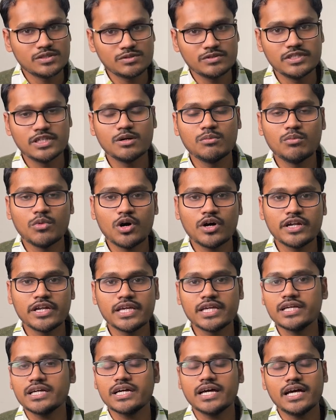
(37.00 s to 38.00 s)
in the
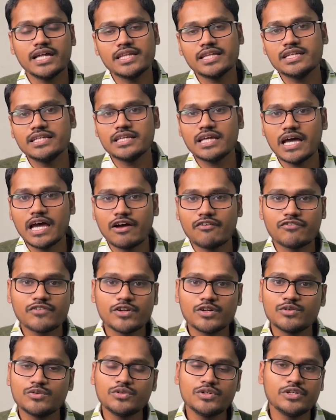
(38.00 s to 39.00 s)
morning and then
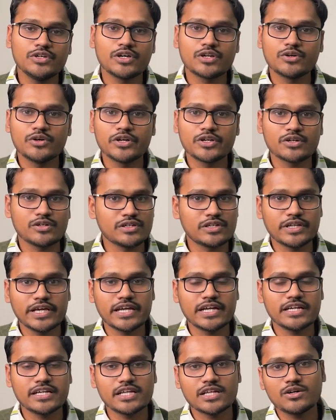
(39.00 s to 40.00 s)
afternoon you are going to
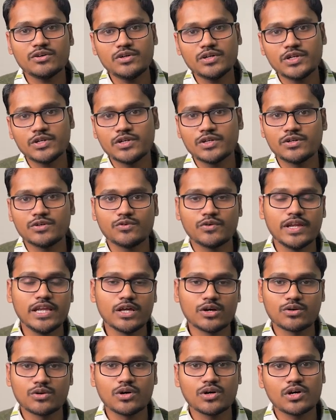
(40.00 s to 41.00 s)
take it around
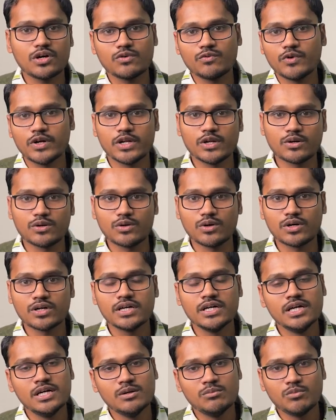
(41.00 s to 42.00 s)
12 o'clock or 1 o'clock.
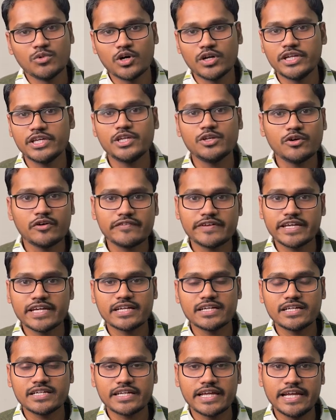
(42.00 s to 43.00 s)
Morning you have
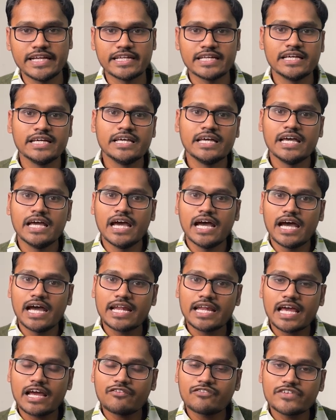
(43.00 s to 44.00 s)
taken at 8.
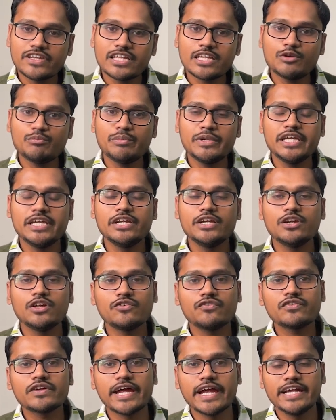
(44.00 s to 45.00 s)
And after a period
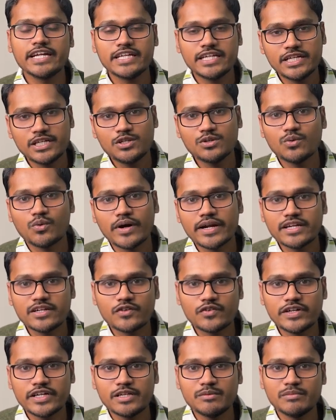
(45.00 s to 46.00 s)
of 90 to
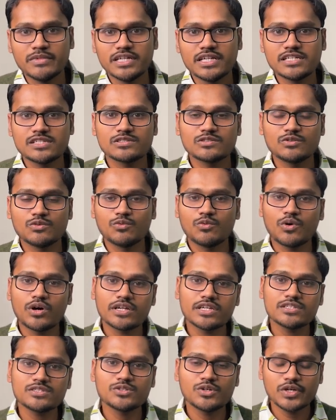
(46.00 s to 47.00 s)
120 minutes,
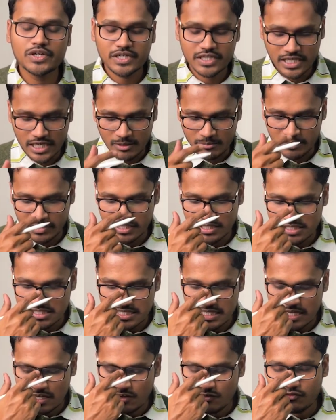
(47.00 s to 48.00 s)
what is going to happen is
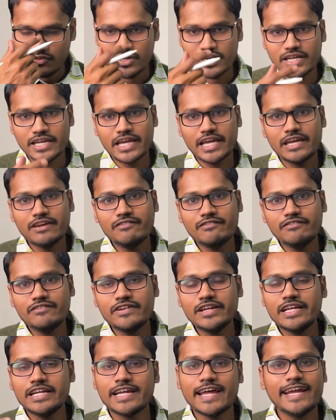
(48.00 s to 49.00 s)
for
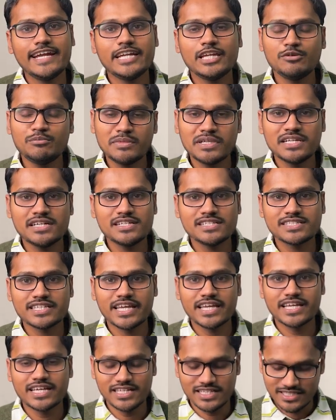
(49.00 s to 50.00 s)
every 90 minute
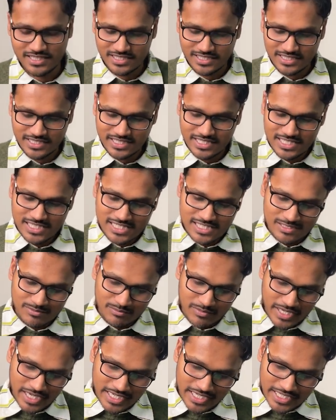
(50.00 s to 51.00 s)
cycle, this
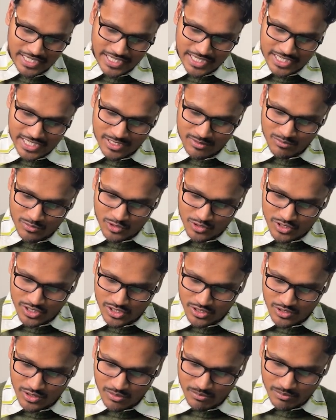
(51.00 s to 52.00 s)
migratory
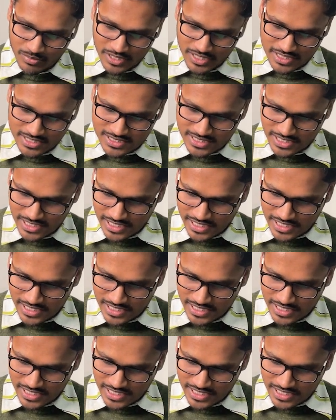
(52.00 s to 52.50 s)
motor complex